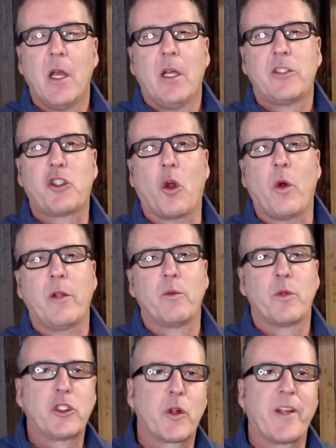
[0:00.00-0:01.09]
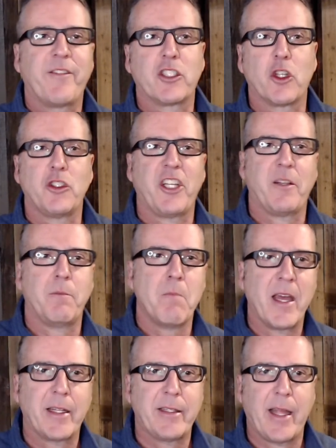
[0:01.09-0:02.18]
store and retrieve associated
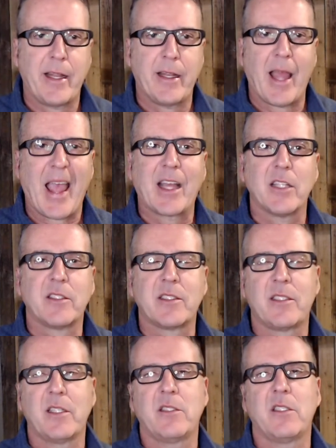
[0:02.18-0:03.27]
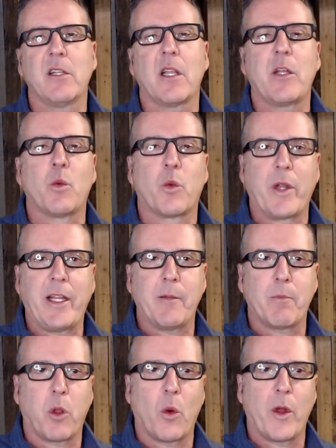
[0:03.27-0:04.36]
metadata, and consistently
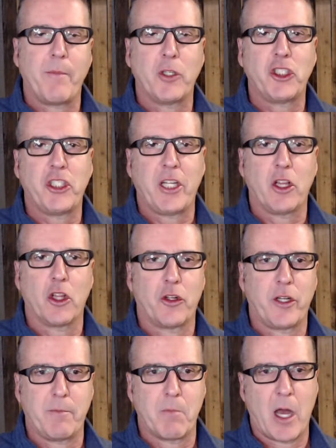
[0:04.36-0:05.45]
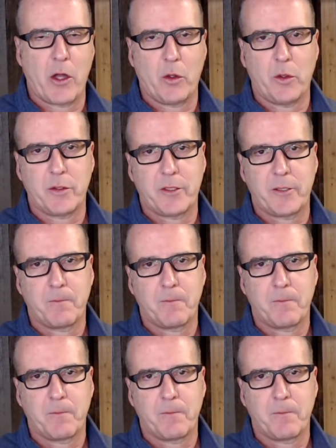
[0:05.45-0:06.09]
redeploy machine learning models.